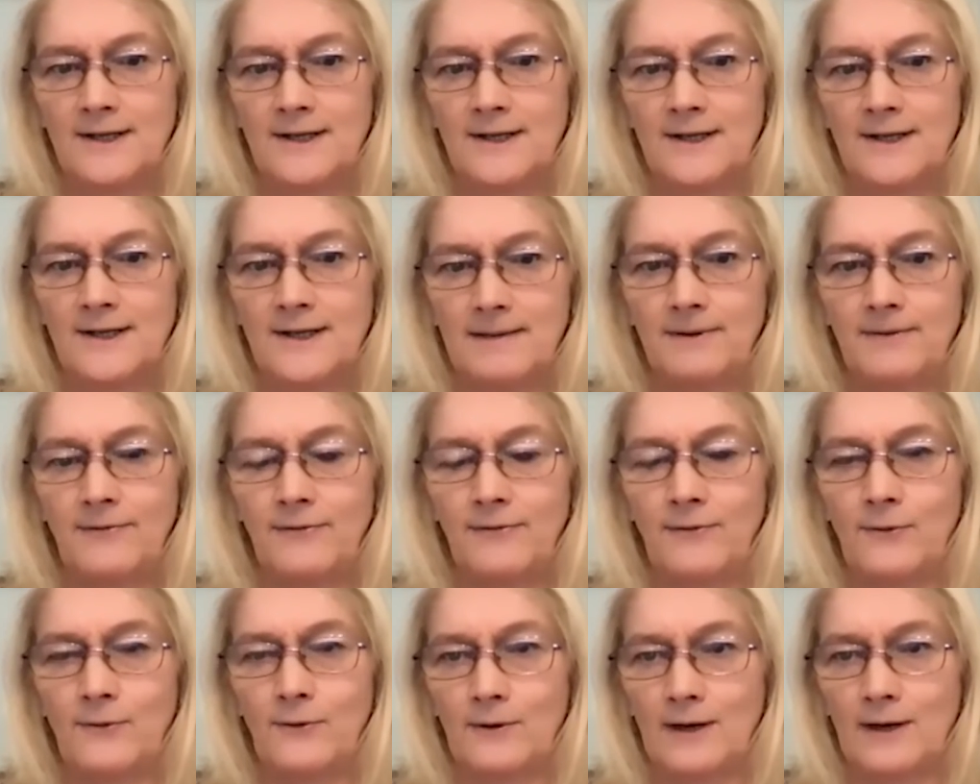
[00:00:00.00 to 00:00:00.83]
And as I said
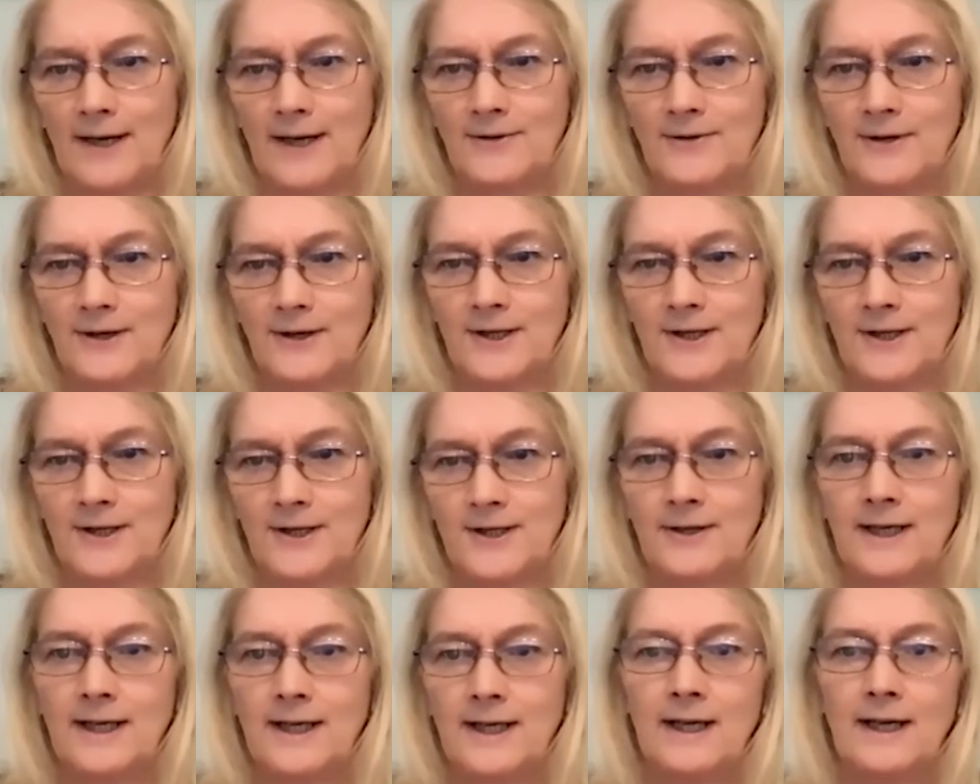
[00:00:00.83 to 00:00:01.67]
before, Land
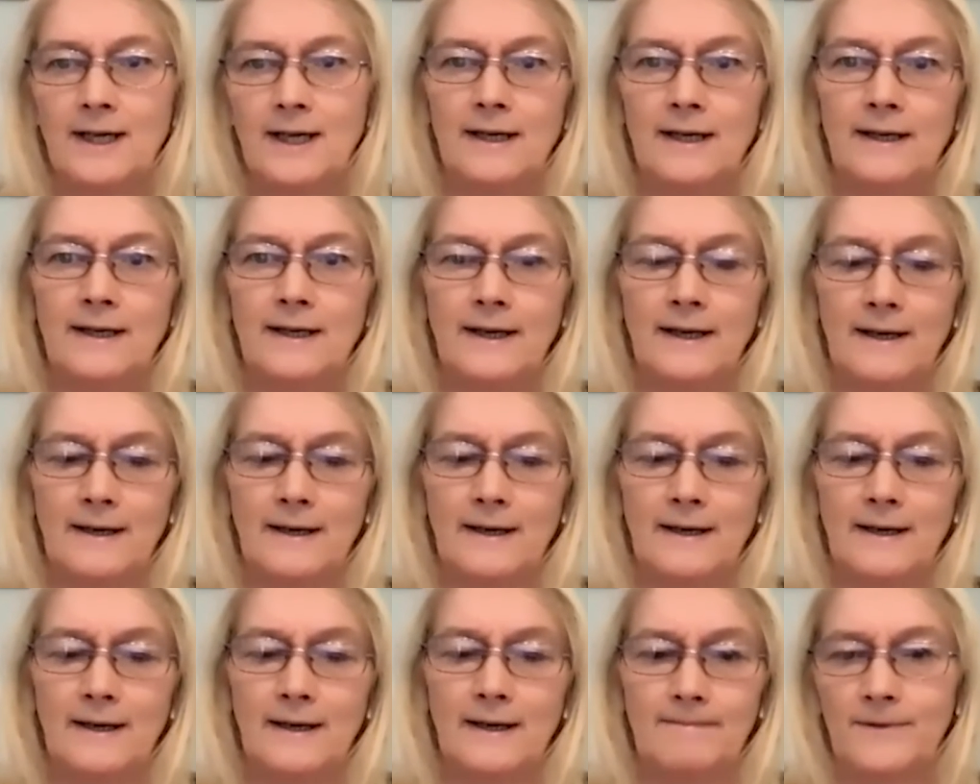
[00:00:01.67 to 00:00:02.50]
Registry
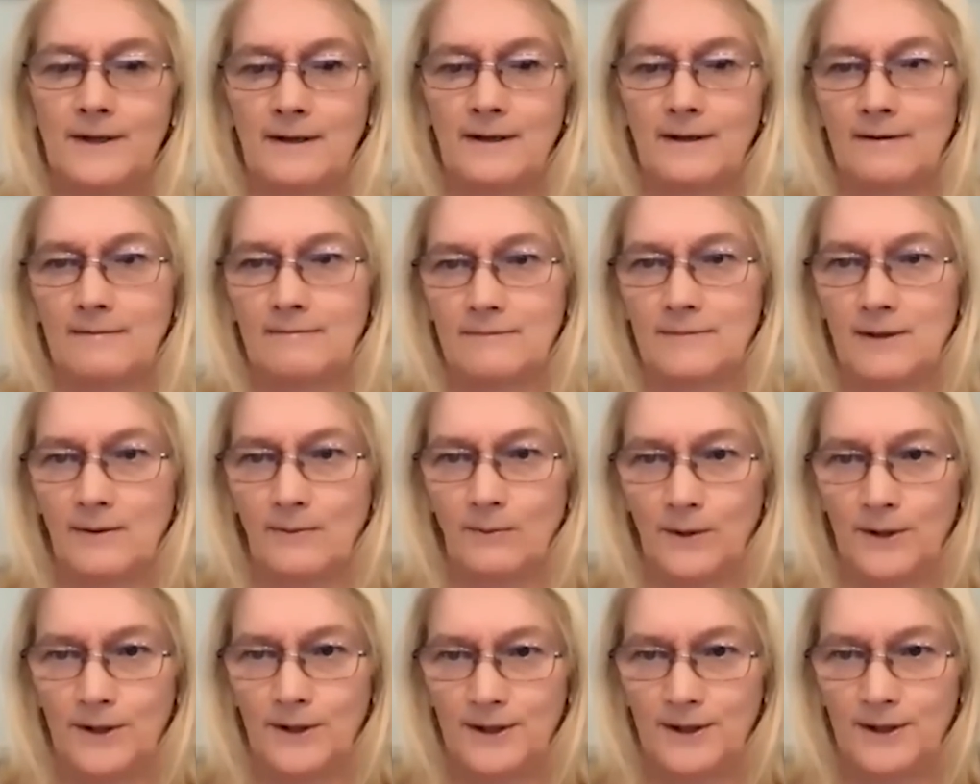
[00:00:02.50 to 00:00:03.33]

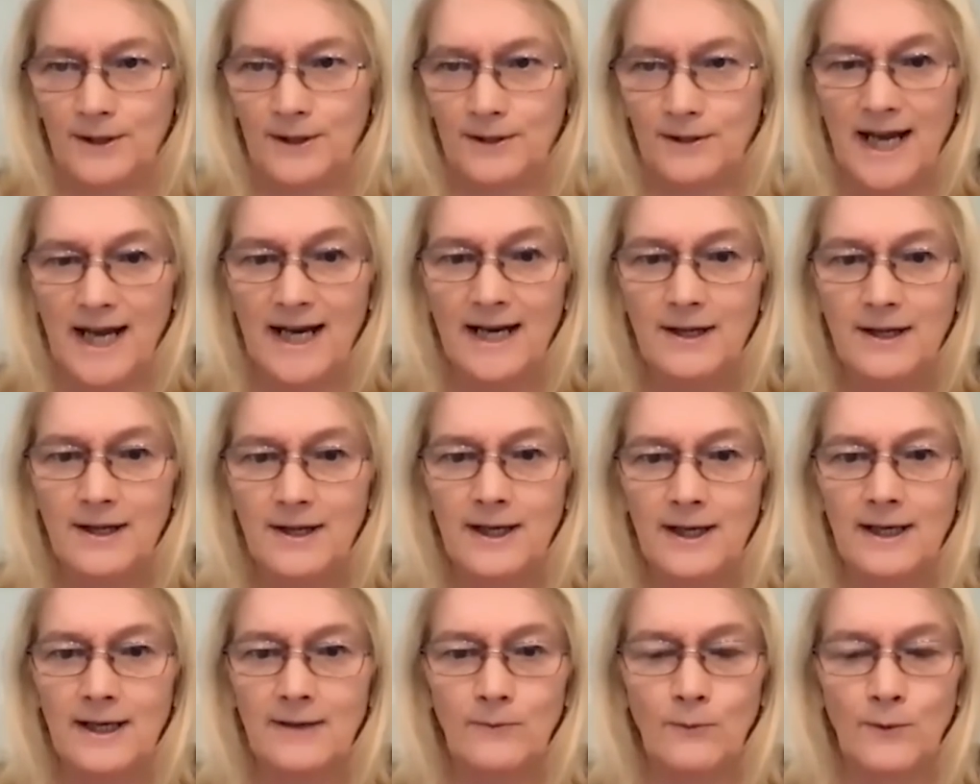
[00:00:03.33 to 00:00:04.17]
will use
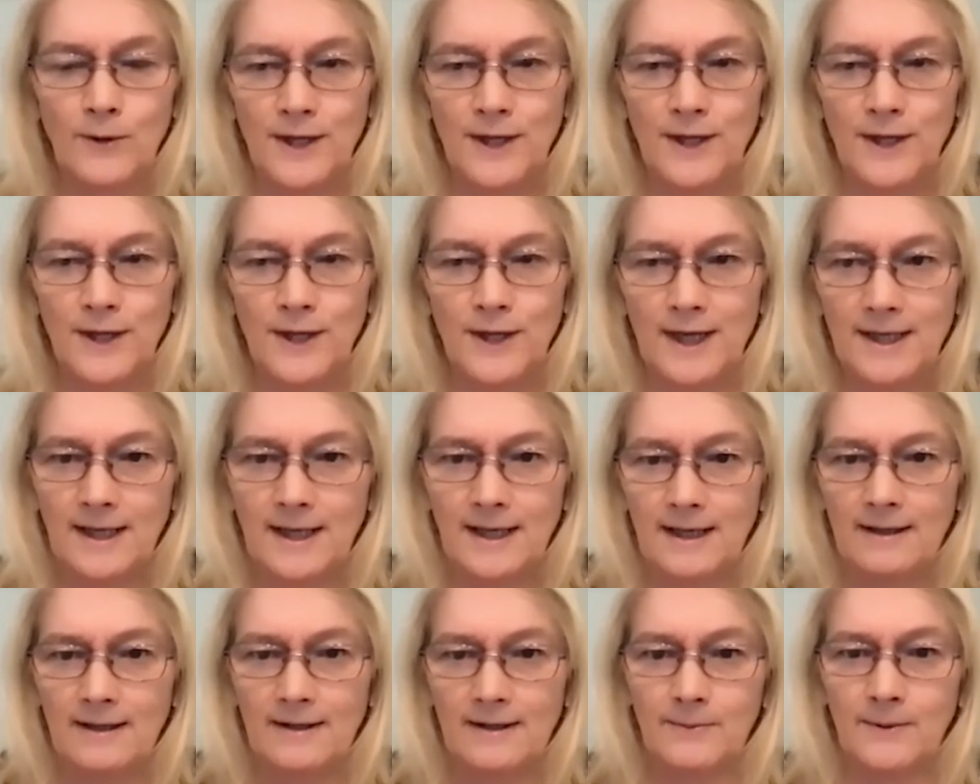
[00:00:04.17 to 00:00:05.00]
anything within
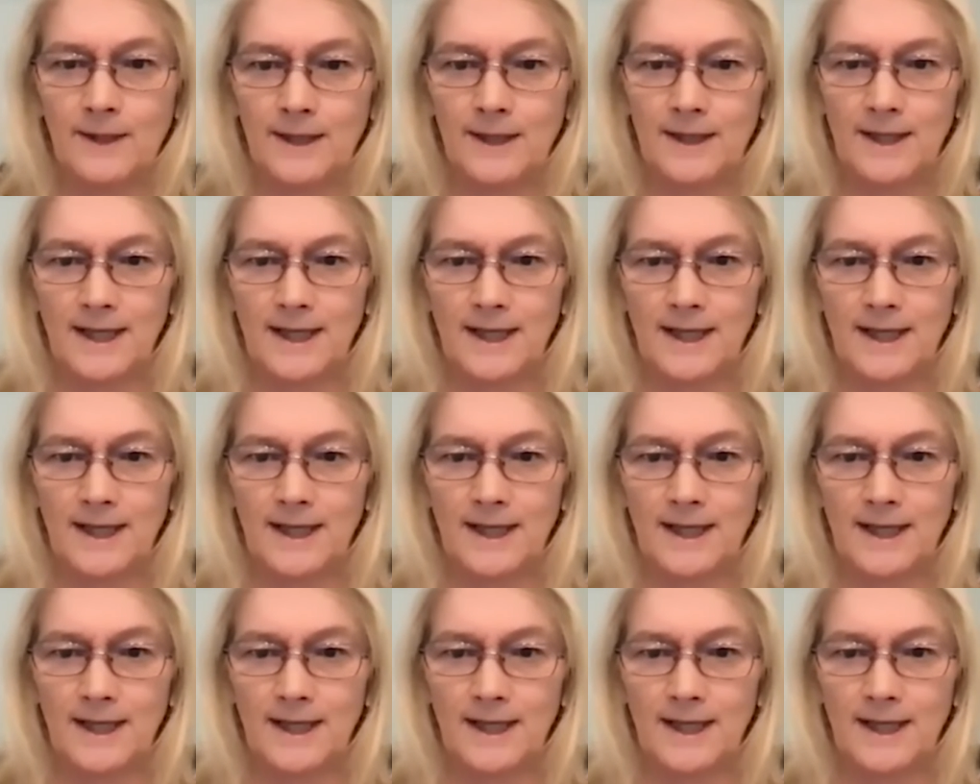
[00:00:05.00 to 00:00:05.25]
their